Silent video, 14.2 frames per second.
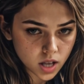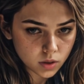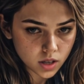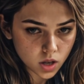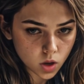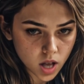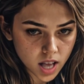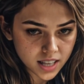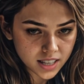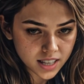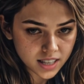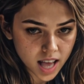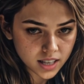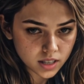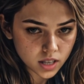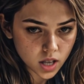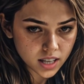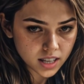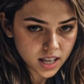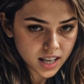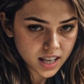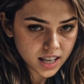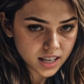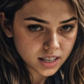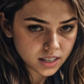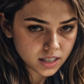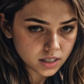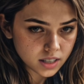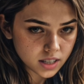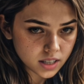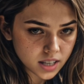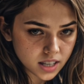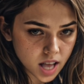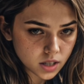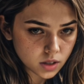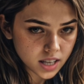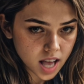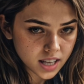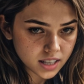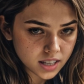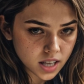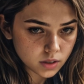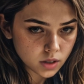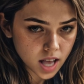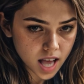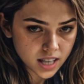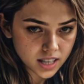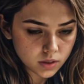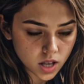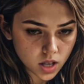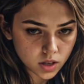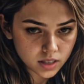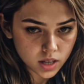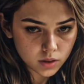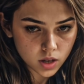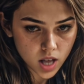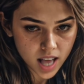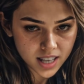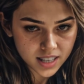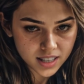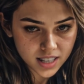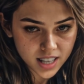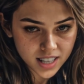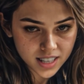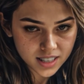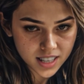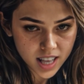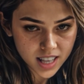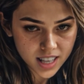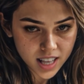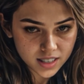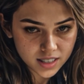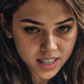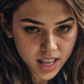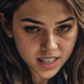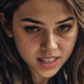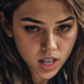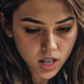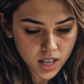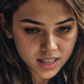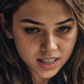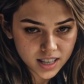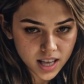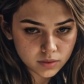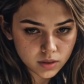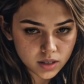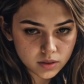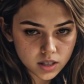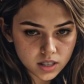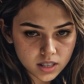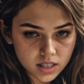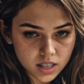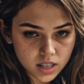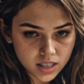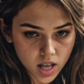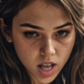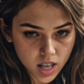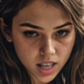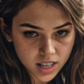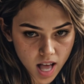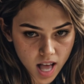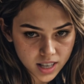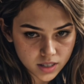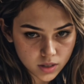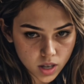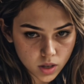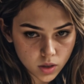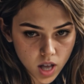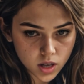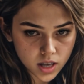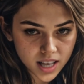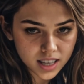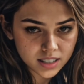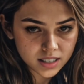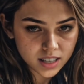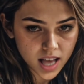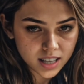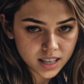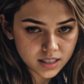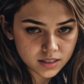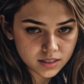But wait, is that who I think it is? Tell me that is not my ex boyfriend Brian, standing outside talking to that bimbo sir talk a lot from the mall yesterday.